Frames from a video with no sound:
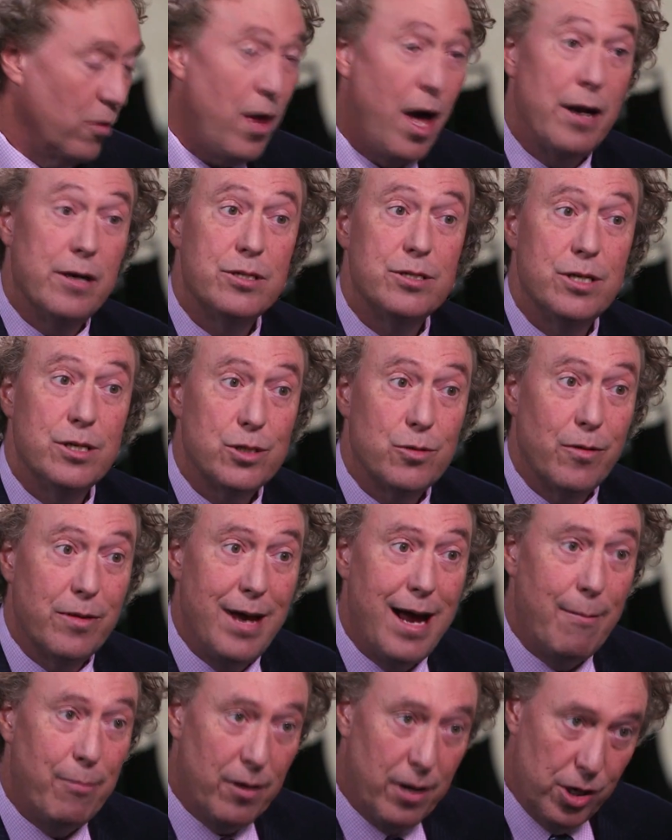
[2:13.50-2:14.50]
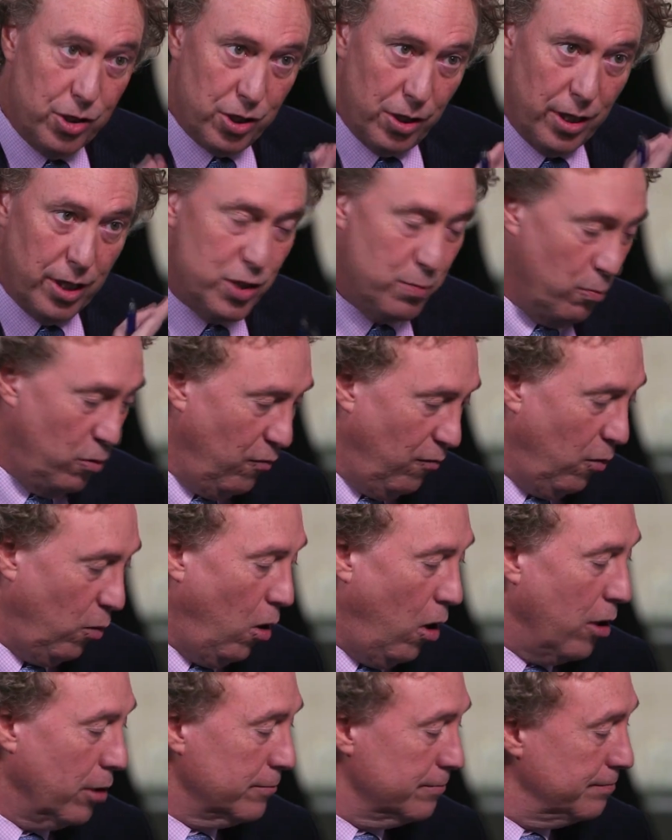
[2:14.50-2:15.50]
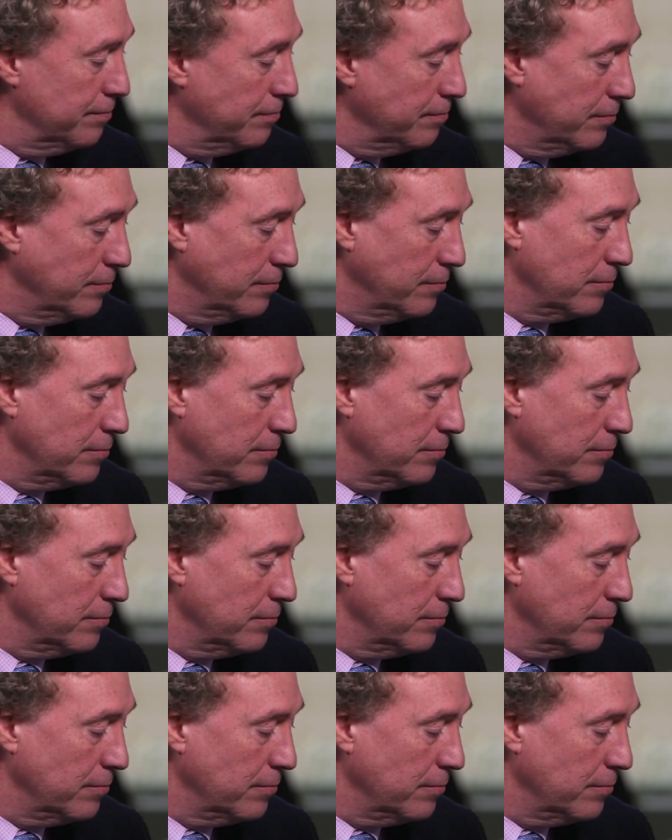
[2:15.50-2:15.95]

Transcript: not assist with the application. Will Let's not. move along. Mm -hmm.